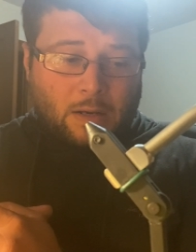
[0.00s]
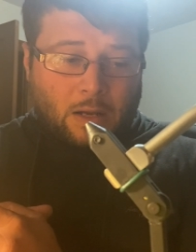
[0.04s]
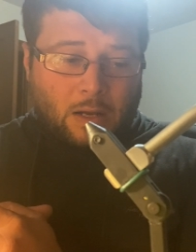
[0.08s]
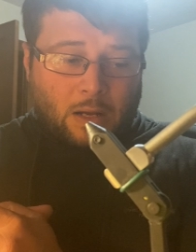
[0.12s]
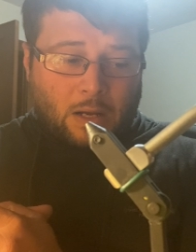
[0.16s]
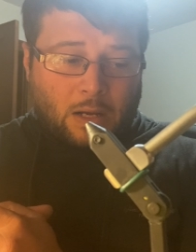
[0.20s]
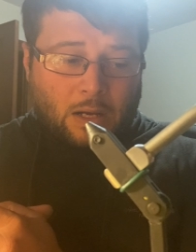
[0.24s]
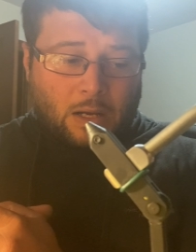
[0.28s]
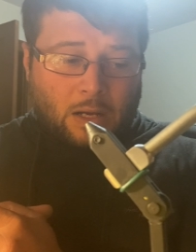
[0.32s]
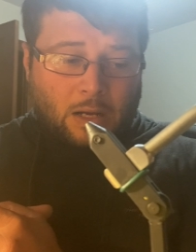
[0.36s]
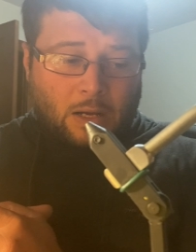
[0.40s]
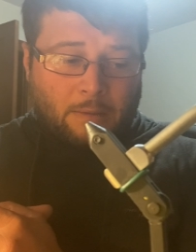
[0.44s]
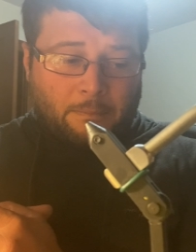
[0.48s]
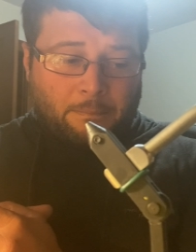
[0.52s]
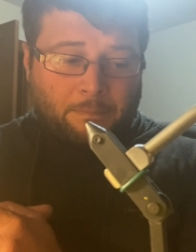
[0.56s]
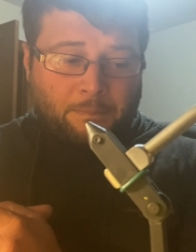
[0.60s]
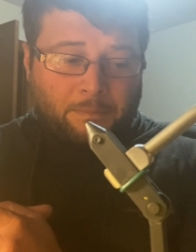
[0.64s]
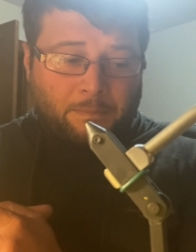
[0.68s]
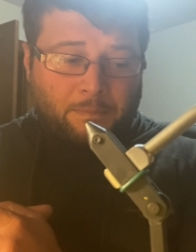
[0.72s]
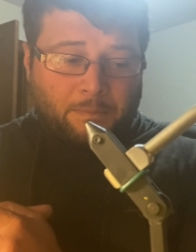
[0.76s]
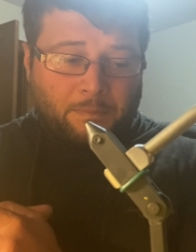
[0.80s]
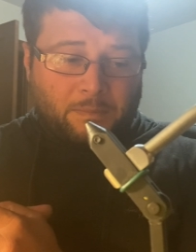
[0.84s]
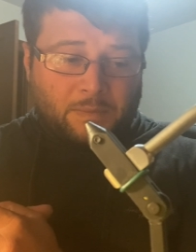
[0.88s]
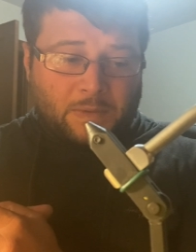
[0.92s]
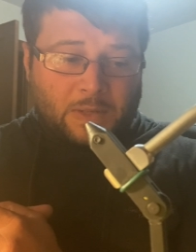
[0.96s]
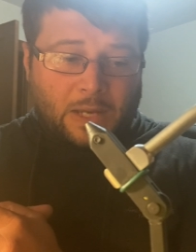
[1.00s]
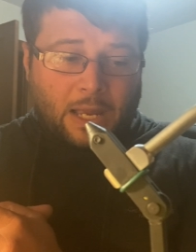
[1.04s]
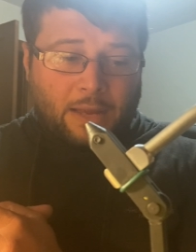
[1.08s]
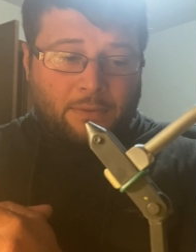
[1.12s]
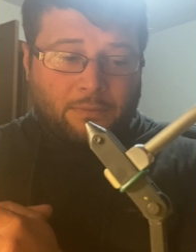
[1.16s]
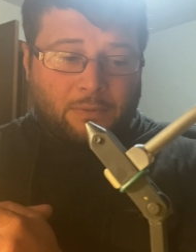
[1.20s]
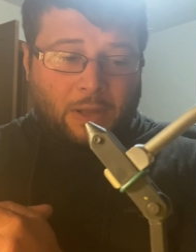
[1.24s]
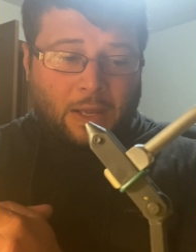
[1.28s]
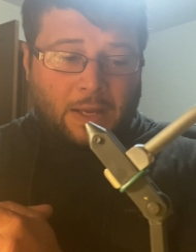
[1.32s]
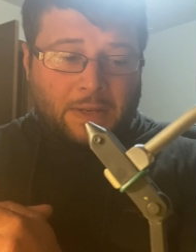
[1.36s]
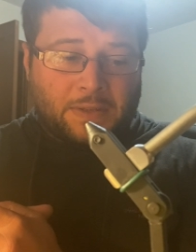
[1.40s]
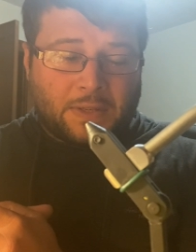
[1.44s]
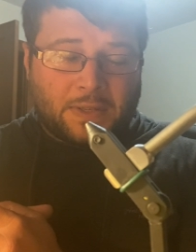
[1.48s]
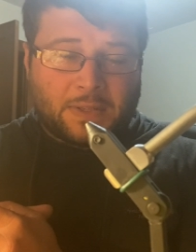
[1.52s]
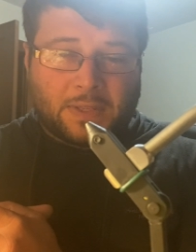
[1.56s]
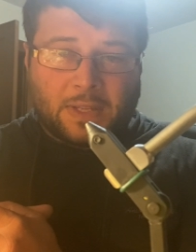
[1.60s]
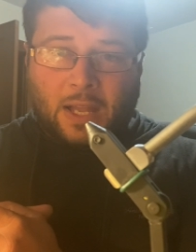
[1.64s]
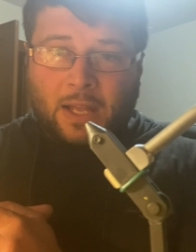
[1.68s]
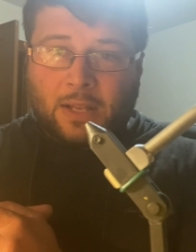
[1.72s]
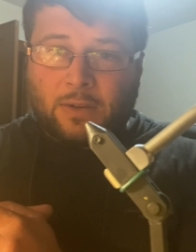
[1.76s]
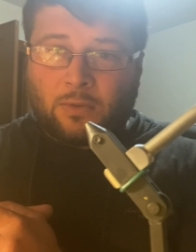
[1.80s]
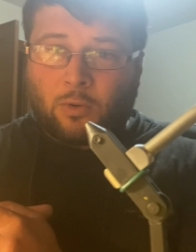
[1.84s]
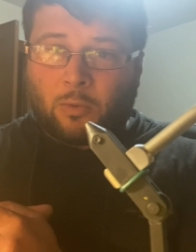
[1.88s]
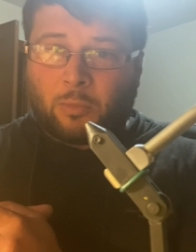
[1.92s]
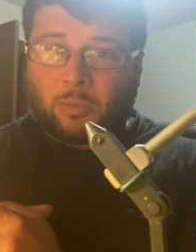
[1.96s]
Tying flies is
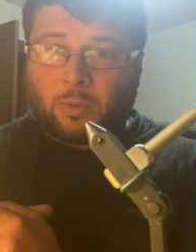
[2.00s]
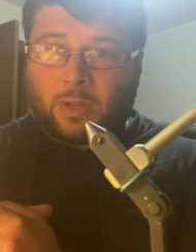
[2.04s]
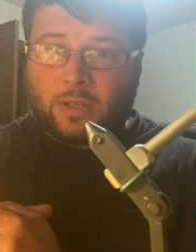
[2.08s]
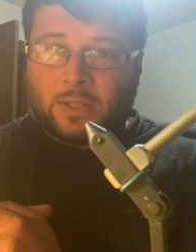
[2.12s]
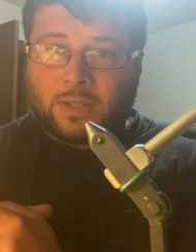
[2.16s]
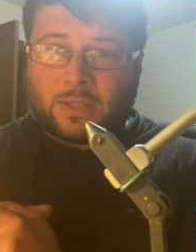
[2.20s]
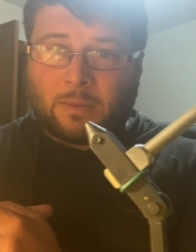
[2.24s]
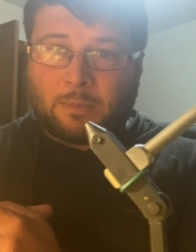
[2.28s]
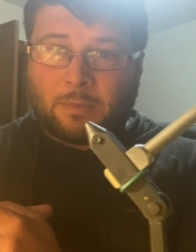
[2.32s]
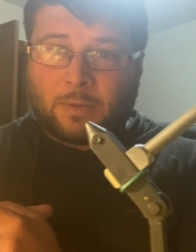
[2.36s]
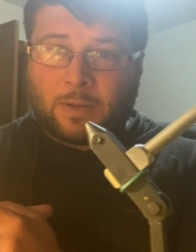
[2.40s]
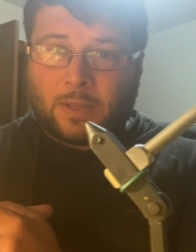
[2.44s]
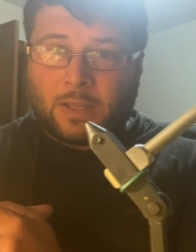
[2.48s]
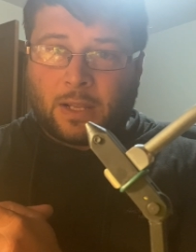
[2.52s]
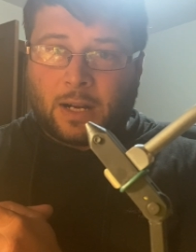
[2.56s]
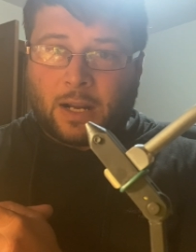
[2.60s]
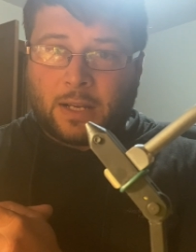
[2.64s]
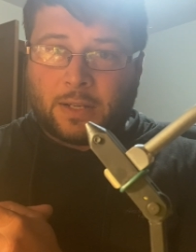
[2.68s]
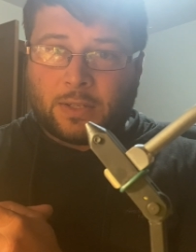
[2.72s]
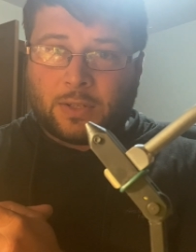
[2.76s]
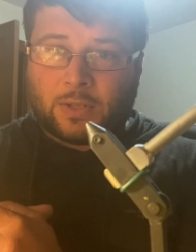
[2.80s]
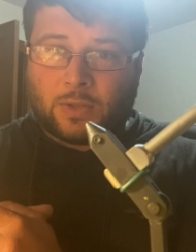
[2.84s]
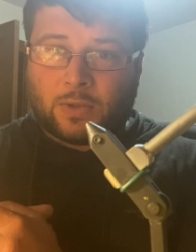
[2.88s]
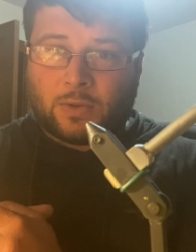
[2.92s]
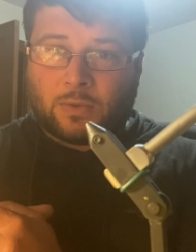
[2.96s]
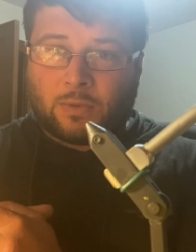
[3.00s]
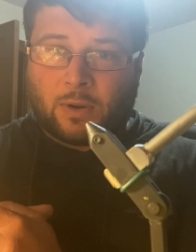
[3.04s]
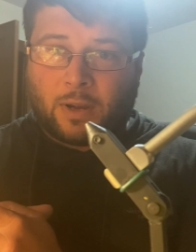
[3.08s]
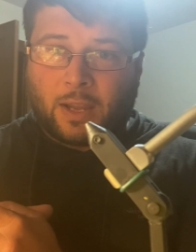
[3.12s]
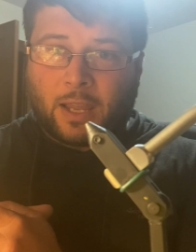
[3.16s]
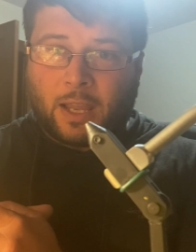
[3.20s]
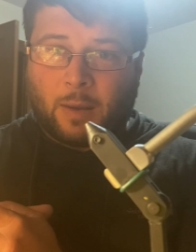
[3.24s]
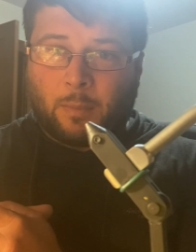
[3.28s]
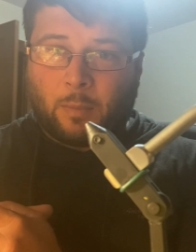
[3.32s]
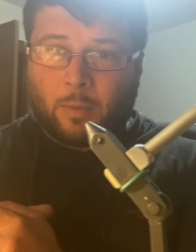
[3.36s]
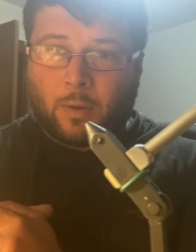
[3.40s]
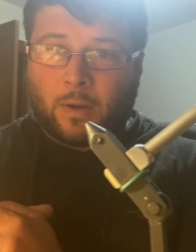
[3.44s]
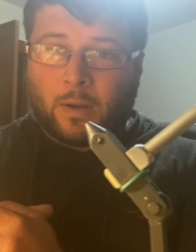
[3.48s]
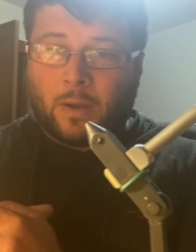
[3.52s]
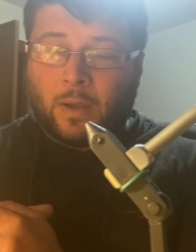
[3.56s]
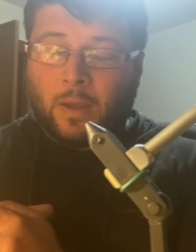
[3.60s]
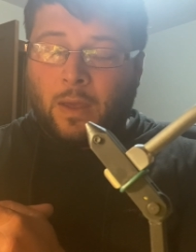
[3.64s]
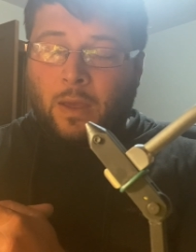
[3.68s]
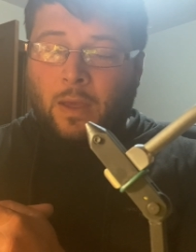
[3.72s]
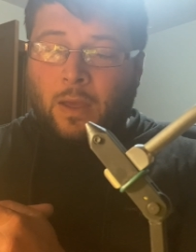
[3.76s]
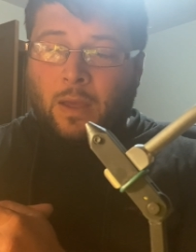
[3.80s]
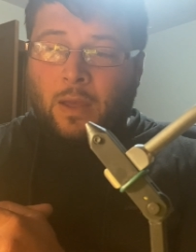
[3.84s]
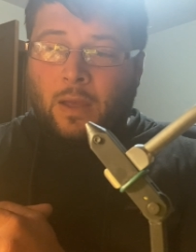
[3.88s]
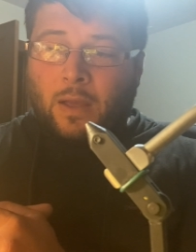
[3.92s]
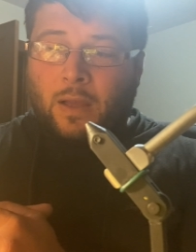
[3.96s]
not normally something that I do on camera
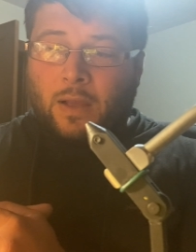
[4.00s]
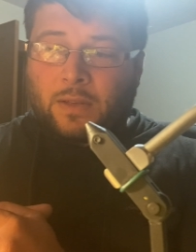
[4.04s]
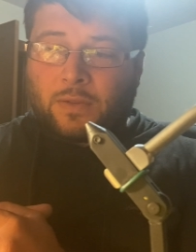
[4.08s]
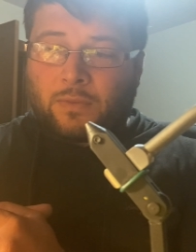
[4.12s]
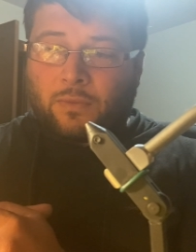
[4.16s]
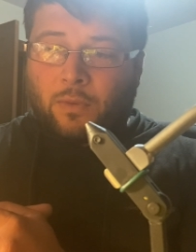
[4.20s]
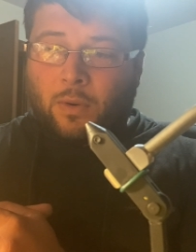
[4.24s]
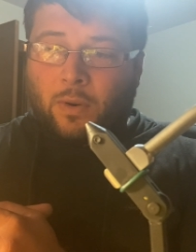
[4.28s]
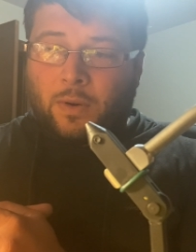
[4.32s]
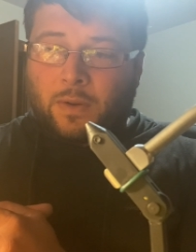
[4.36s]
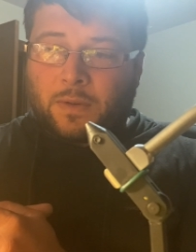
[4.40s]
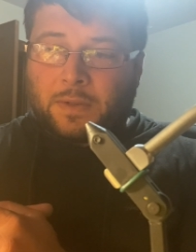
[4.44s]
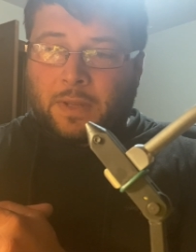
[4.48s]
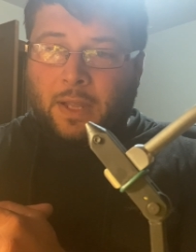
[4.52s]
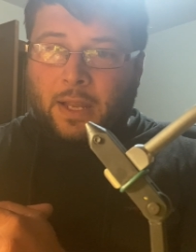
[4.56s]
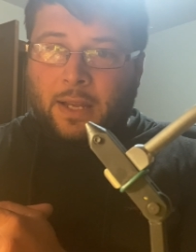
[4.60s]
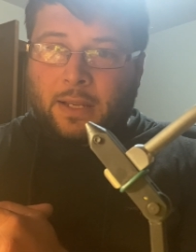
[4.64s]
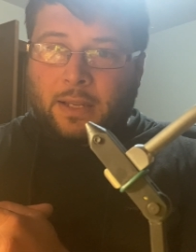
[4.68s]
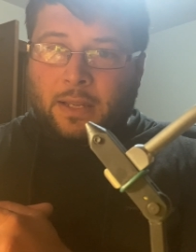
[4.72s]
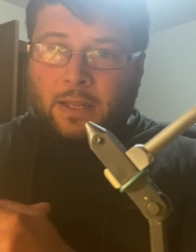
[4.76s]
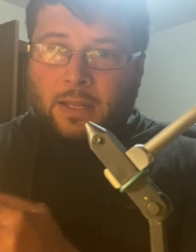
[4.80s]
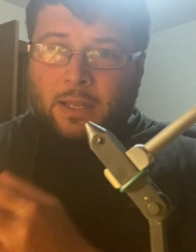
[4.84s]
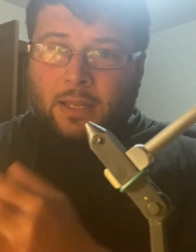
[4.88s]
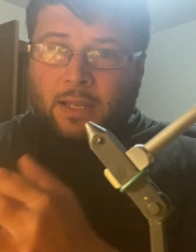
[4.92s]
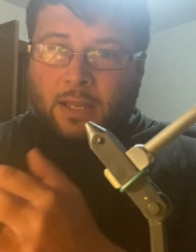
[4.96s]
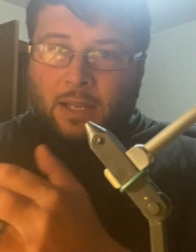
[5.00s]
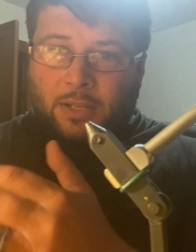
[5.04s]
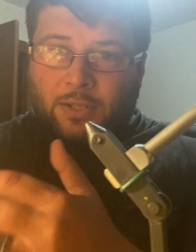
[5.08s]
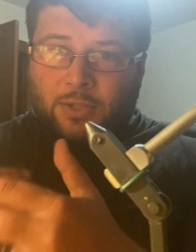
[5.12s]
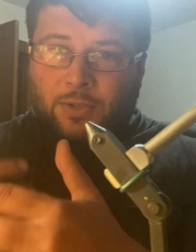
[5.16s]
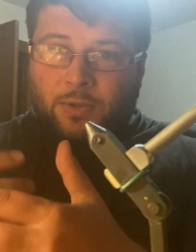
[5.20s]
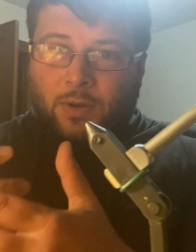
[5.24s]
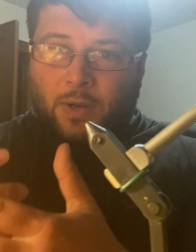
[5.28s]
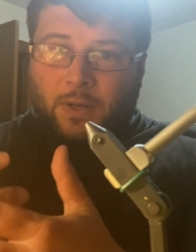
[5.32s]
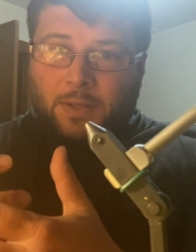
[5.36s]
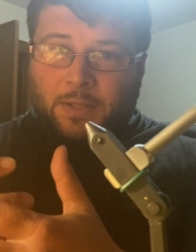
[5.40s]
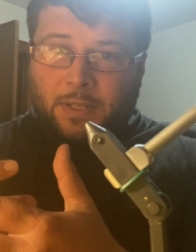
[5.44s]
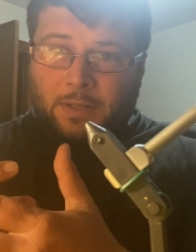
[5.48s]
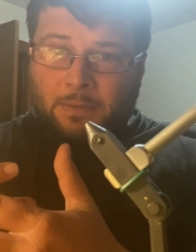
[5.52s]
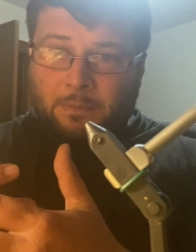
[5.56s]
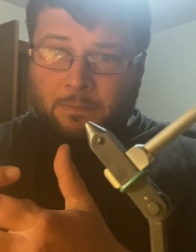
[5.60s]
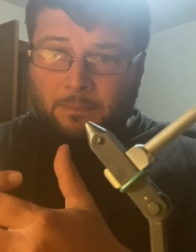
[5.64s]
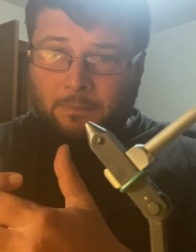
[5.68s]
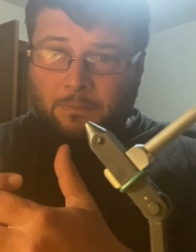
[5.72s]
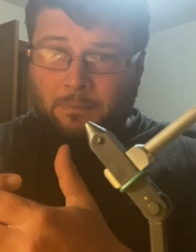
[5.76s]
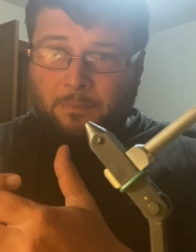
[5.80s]
as far as like instructing,